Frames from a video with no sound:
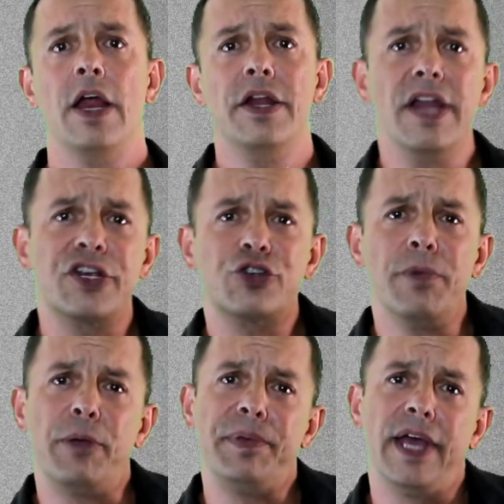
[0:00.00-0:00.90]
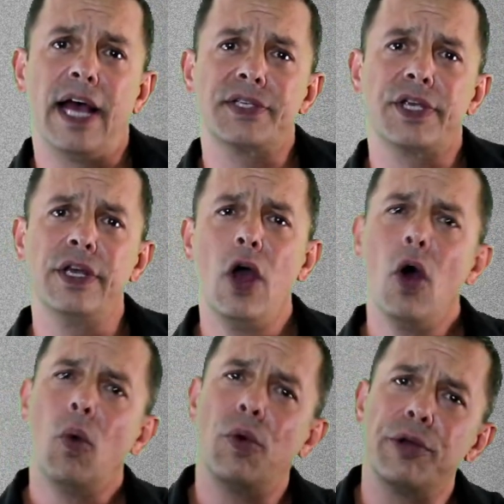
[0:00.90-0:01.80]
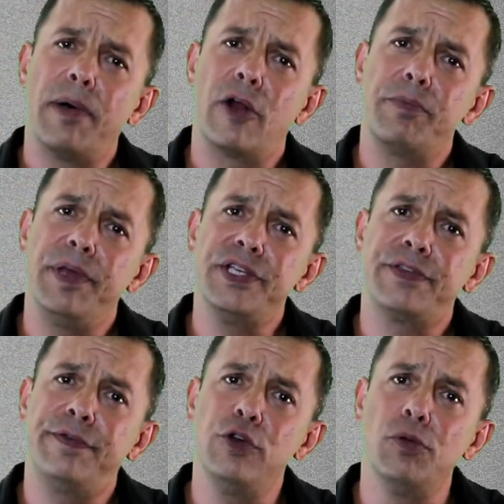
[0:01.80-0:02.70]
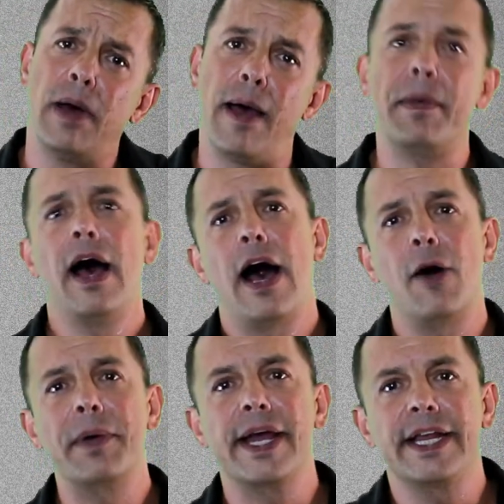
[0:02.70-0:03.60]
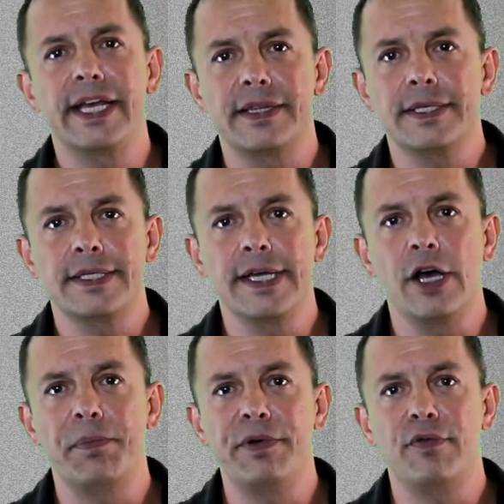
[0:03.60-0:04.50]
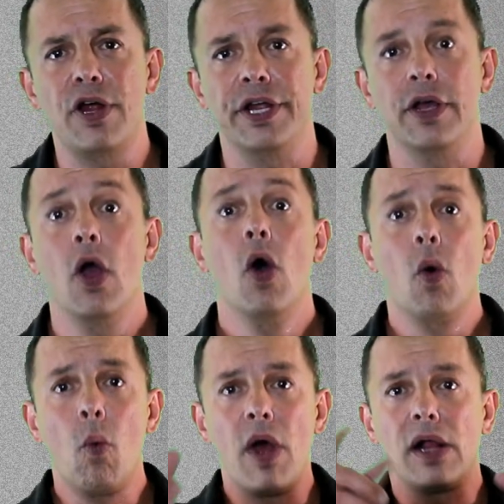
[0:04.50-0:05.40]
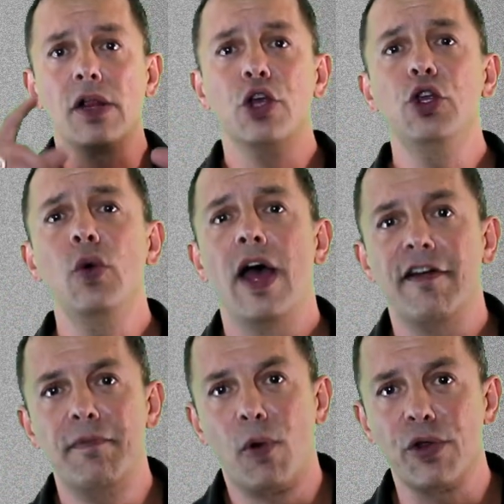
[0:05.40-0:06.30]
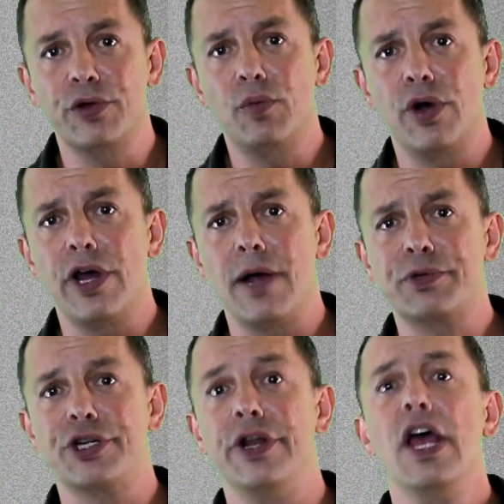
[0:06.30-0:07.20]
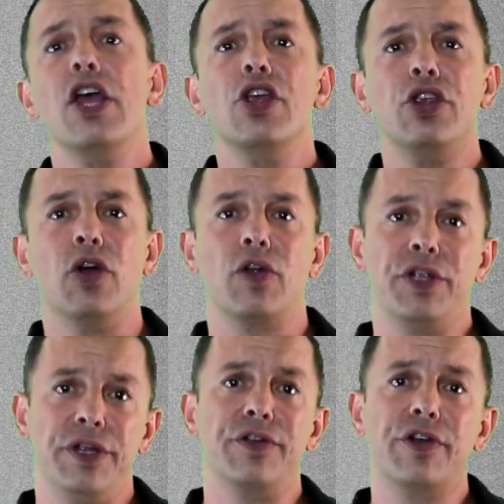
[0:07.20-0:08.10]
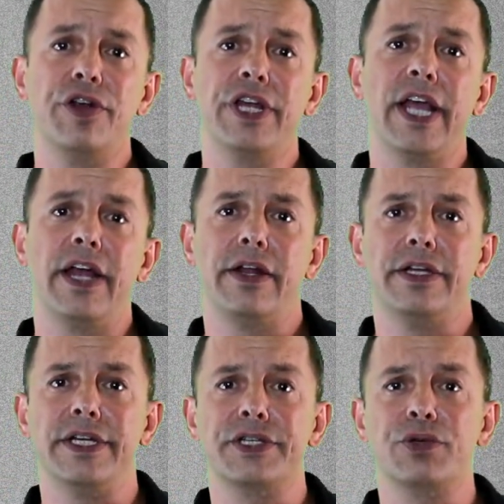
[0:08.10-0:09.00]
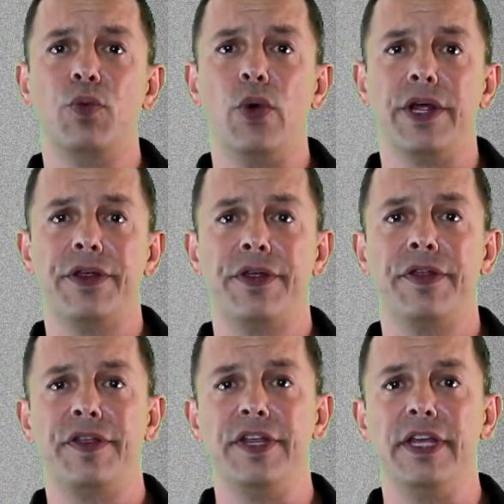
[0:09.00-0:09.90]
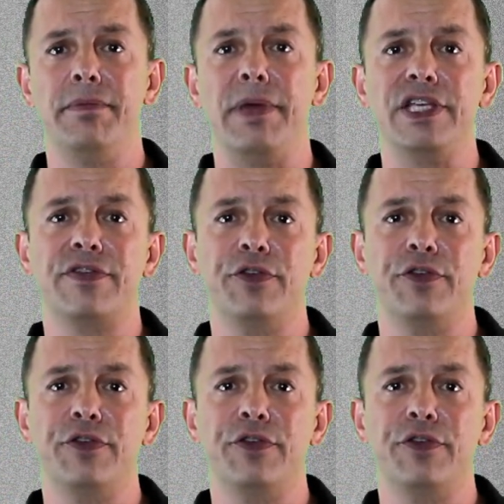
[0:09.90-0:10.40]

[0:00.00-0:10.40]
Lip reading: Next, you might be asking, what about a base fuel map? How am I going to get this thing up and running? Well, you have more than one option. You're either going to get a disc with the base